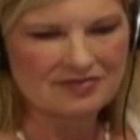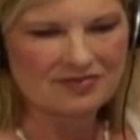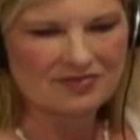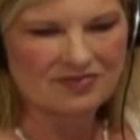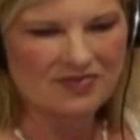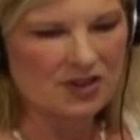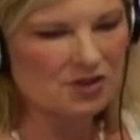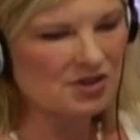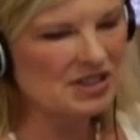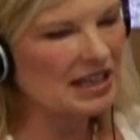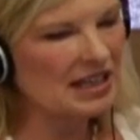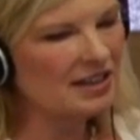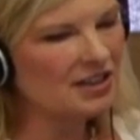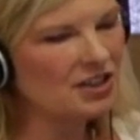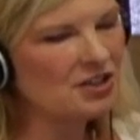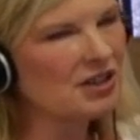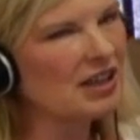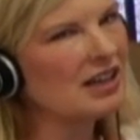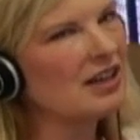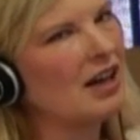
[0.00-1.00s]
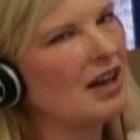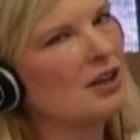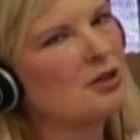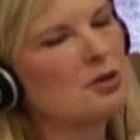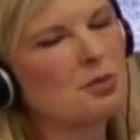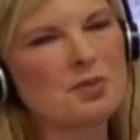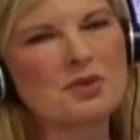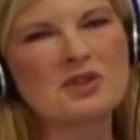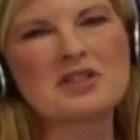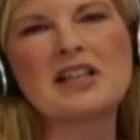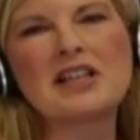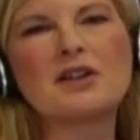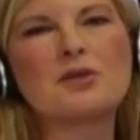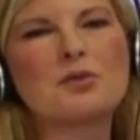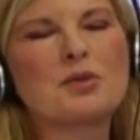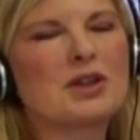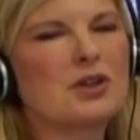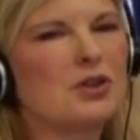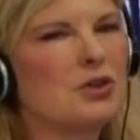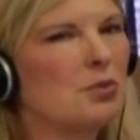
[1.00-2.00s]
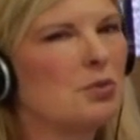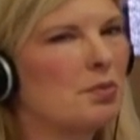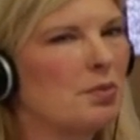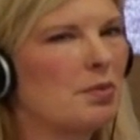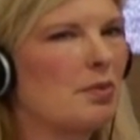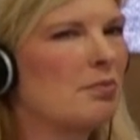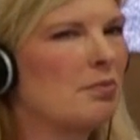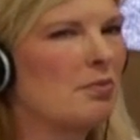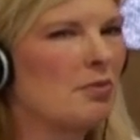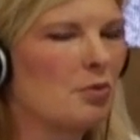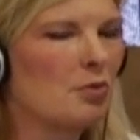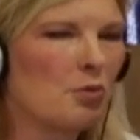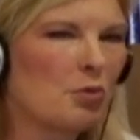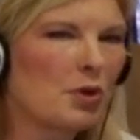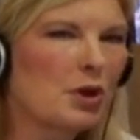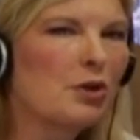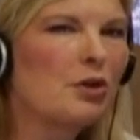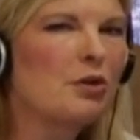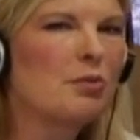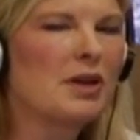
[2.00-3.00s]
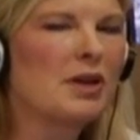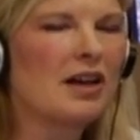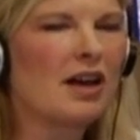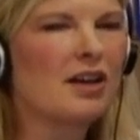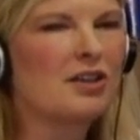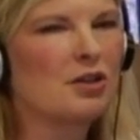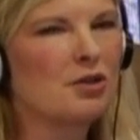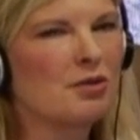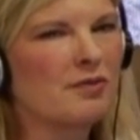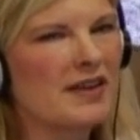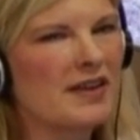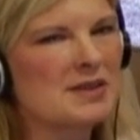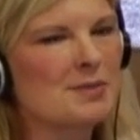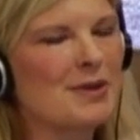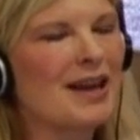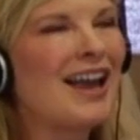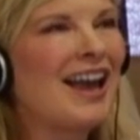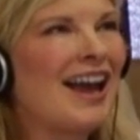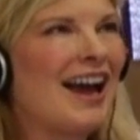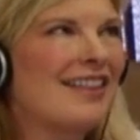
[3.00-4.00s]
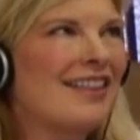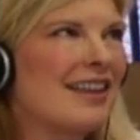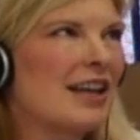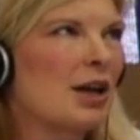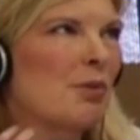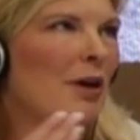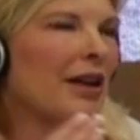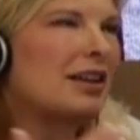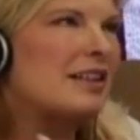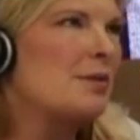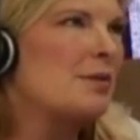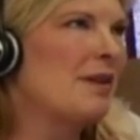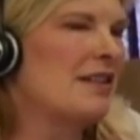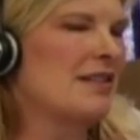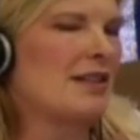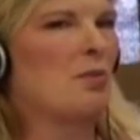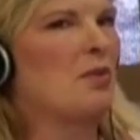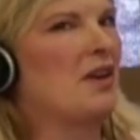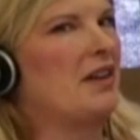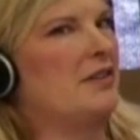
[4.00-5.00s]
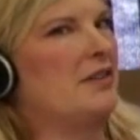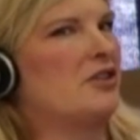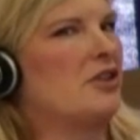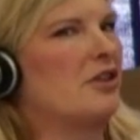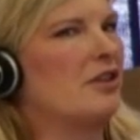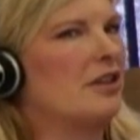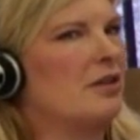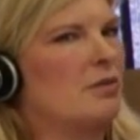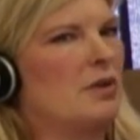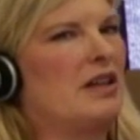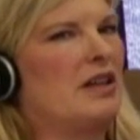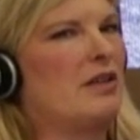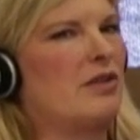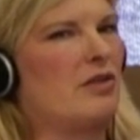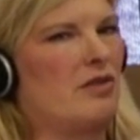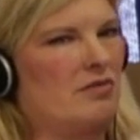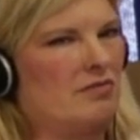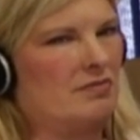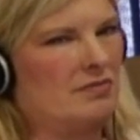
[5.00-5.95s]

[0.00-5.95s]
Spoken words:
They're saying you get 100% recoupment on your investment. I think it probably depends on what you started with.